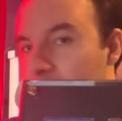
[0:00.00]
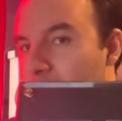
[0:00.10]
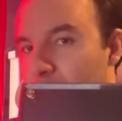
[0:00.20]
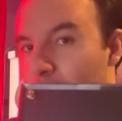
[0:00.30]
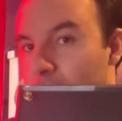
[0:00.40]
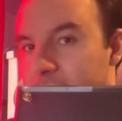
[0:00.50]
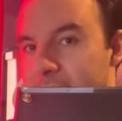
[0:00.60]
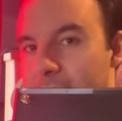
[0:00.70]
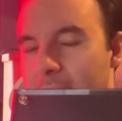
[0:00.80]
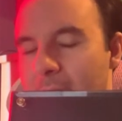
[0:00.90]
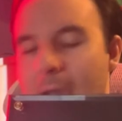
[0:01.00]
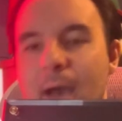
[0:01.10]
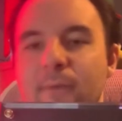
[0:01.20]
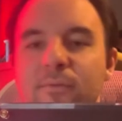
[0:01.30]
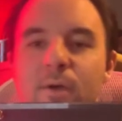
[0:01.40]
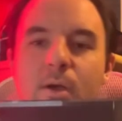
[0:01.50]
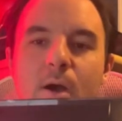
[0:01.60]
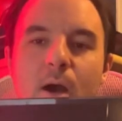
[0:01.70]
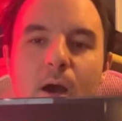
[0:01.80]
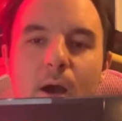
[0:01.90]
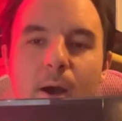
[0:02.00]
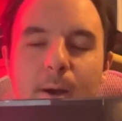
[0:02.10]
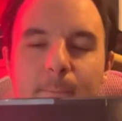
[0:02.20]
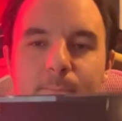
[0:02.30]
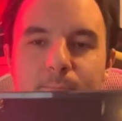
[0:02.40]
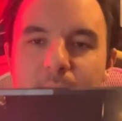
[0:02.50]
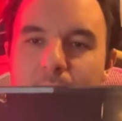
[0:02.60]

God cards that I have um,